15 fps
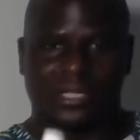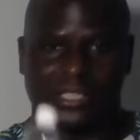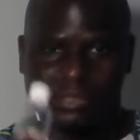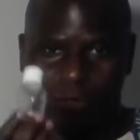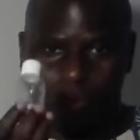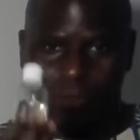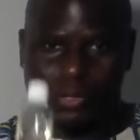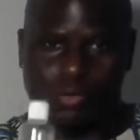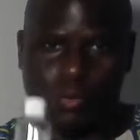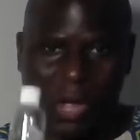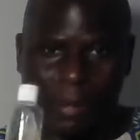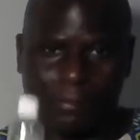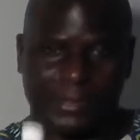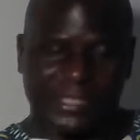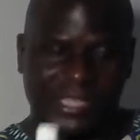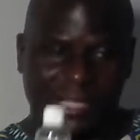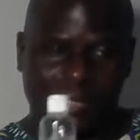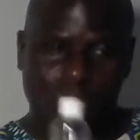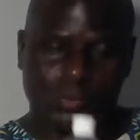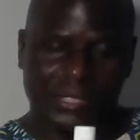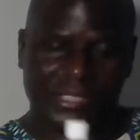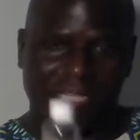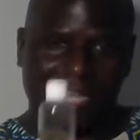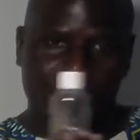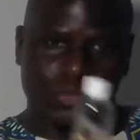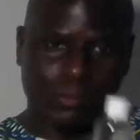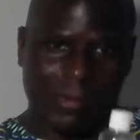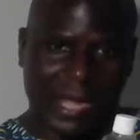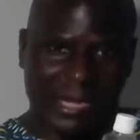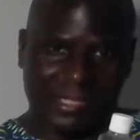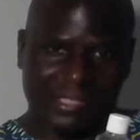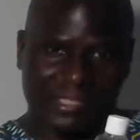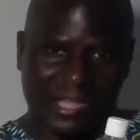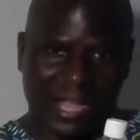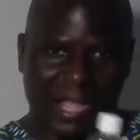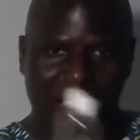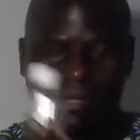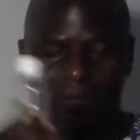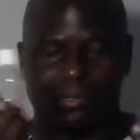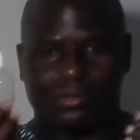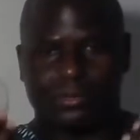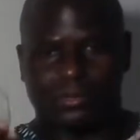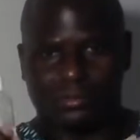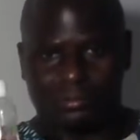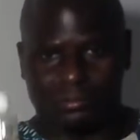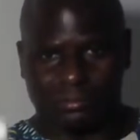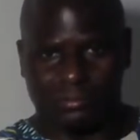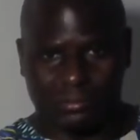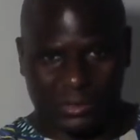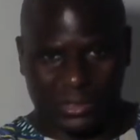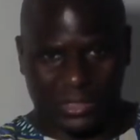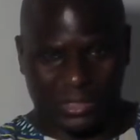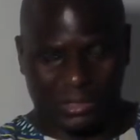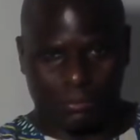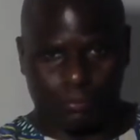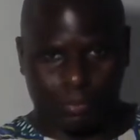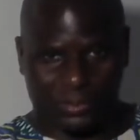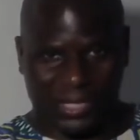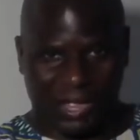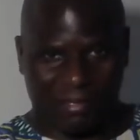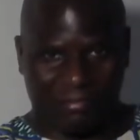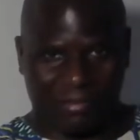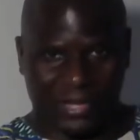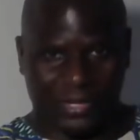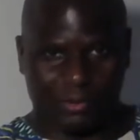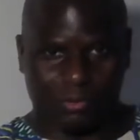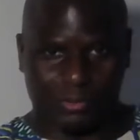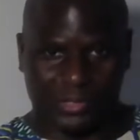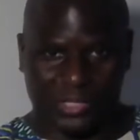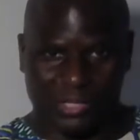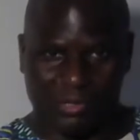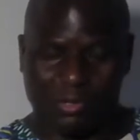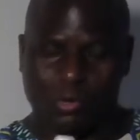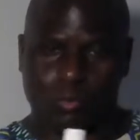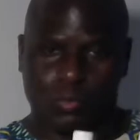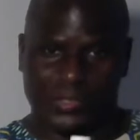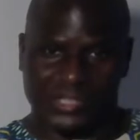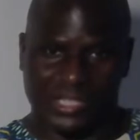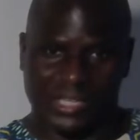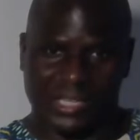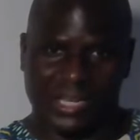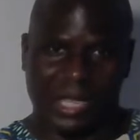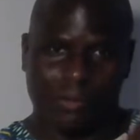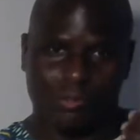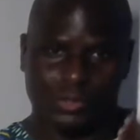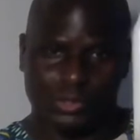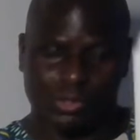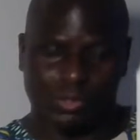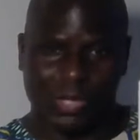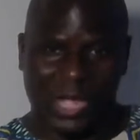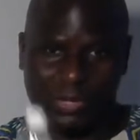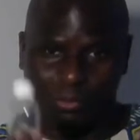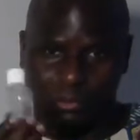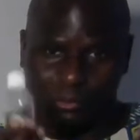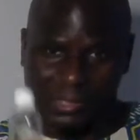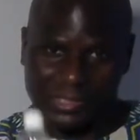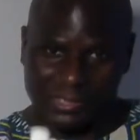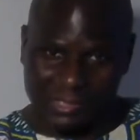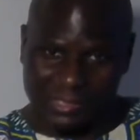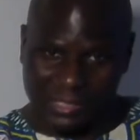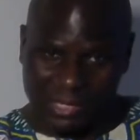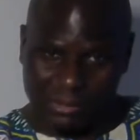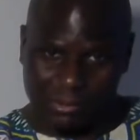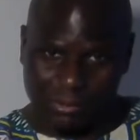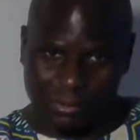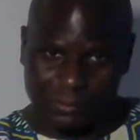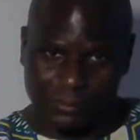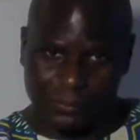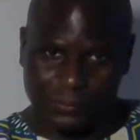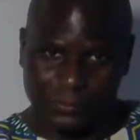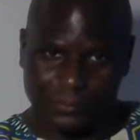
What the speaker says: comment nous appliquer l'huile ça sur balance ça et pour travail, OK? Once again, I will show you how to dress this candle